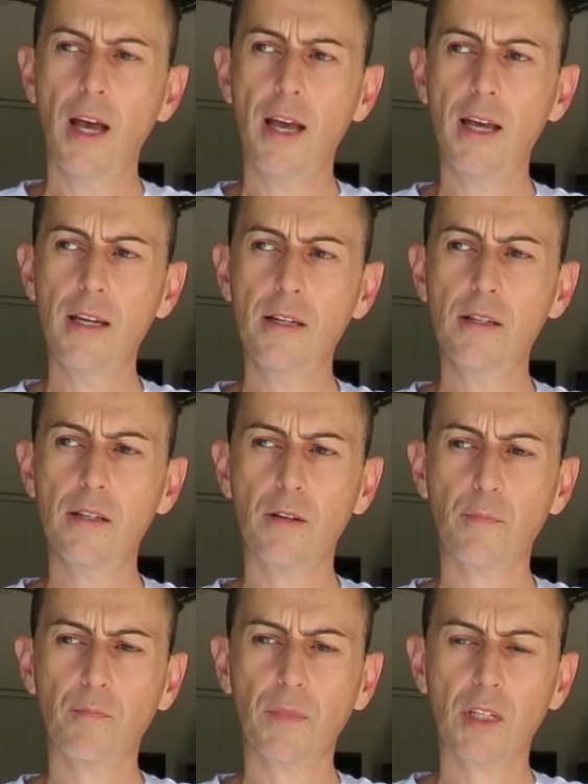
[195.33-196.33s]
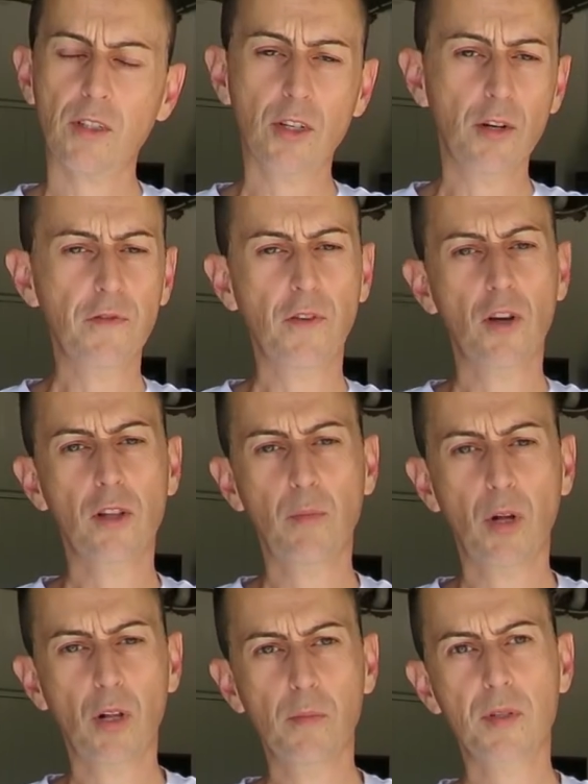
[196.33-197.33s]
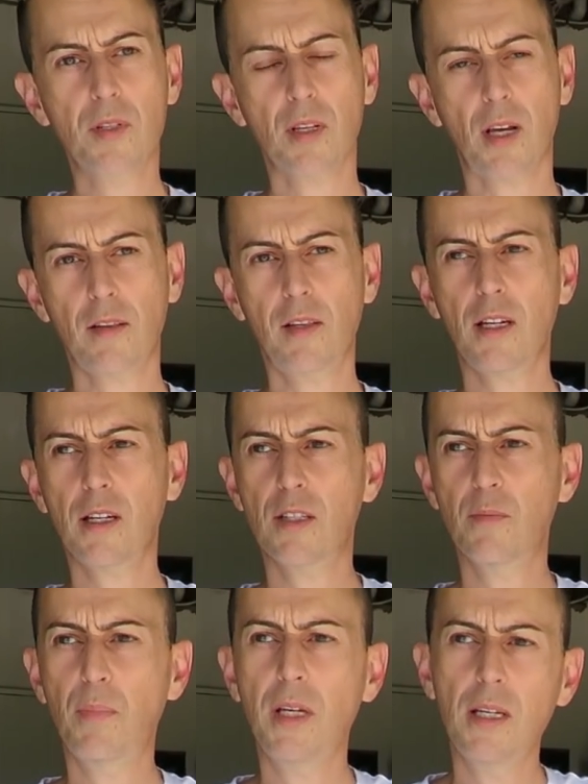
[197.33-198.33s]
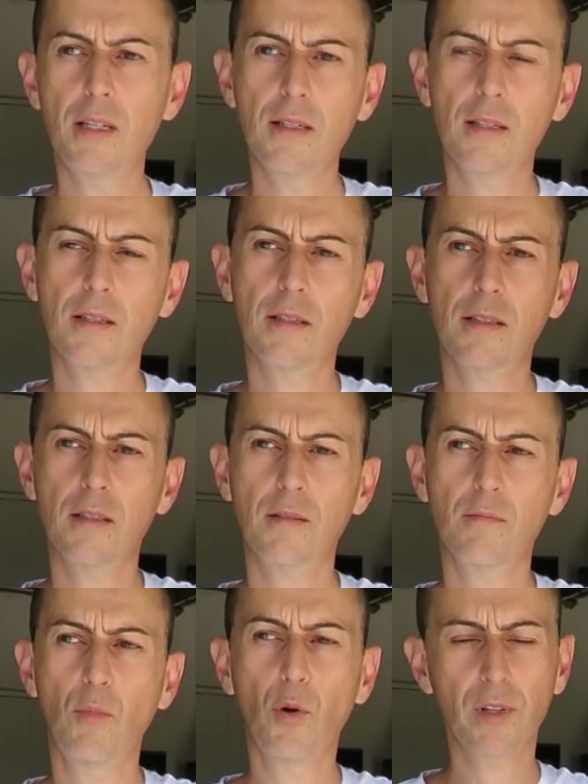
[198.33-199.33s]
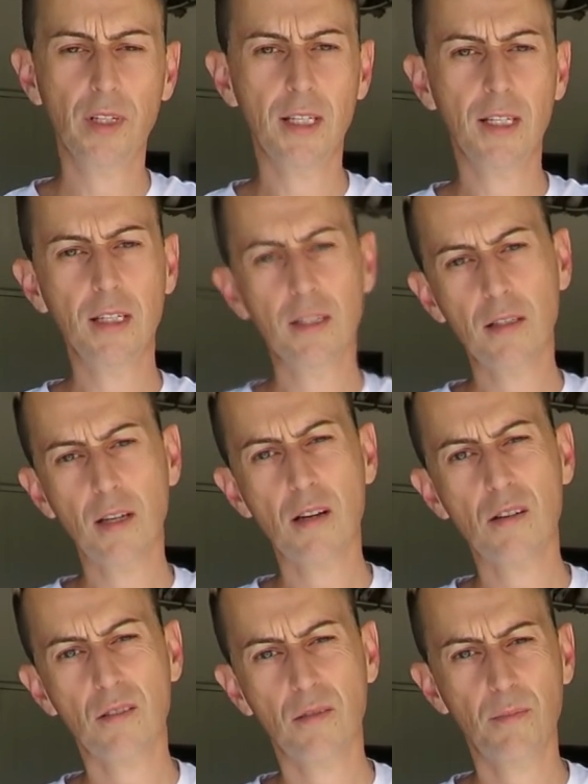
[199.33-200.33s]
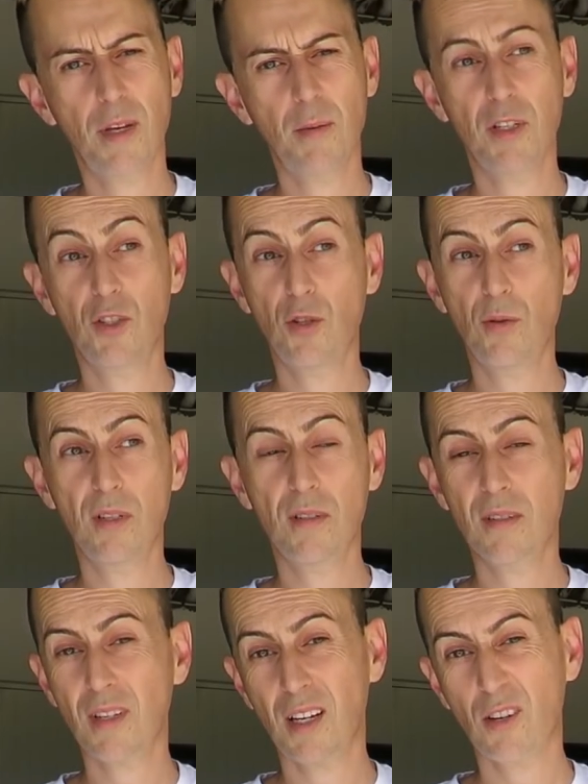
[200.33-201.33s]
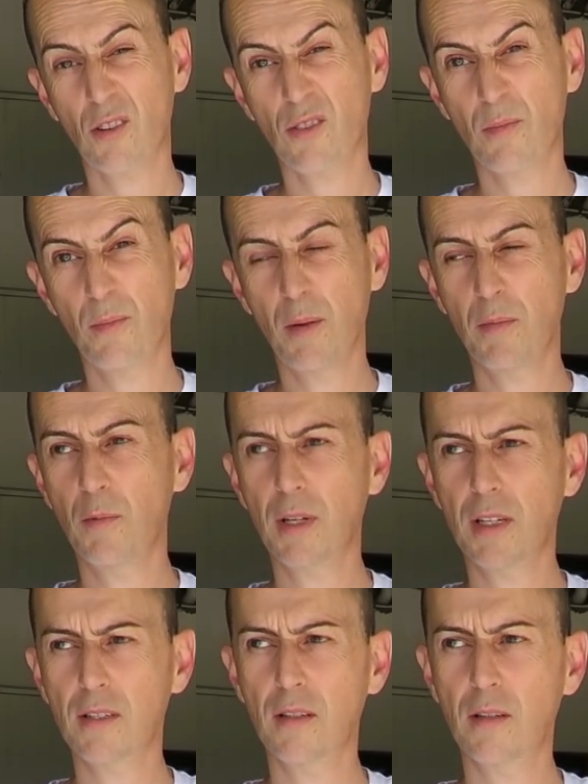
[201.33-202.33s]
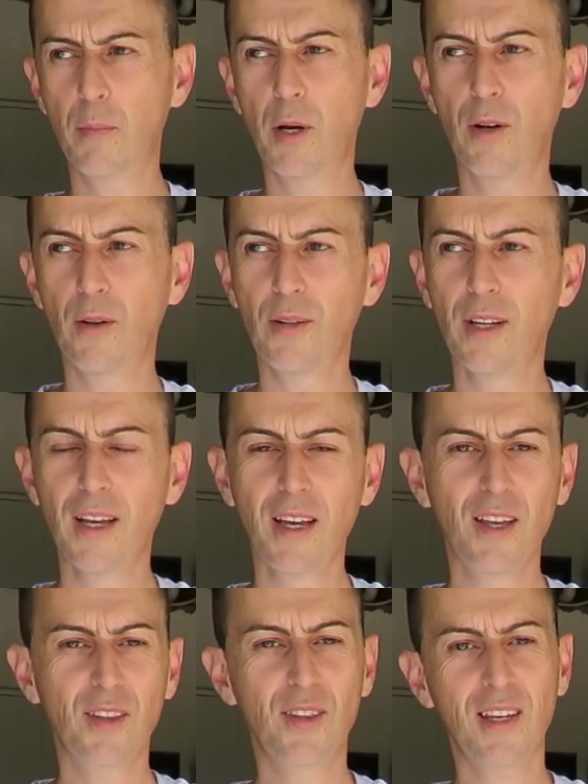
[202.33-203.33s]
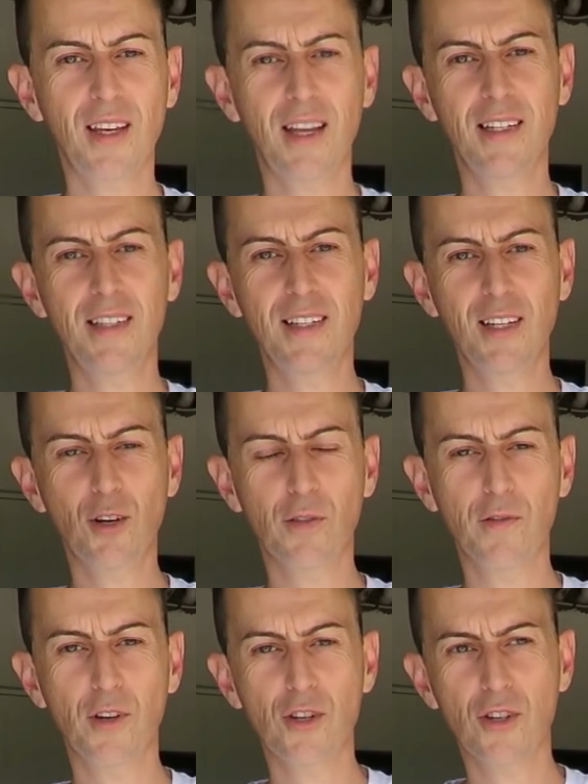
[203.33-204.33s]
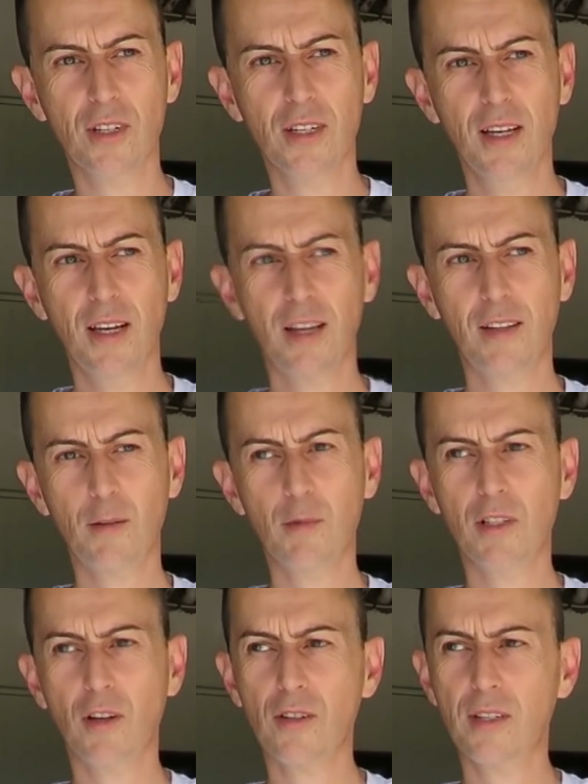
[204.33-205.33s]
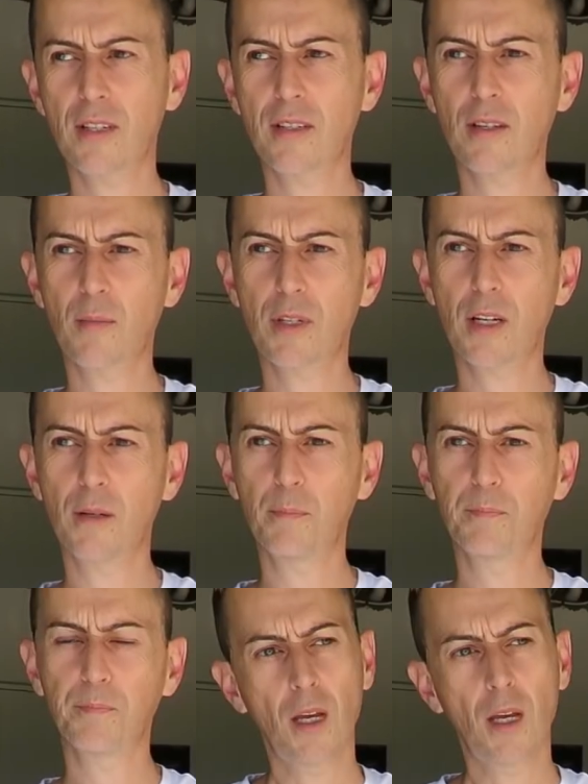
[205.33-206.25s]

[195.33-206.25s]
And so far the bulbs, I think it's been more than a year now, maybe 2 years. I can't remember when I did the LED conversion. I think it was last year sometime.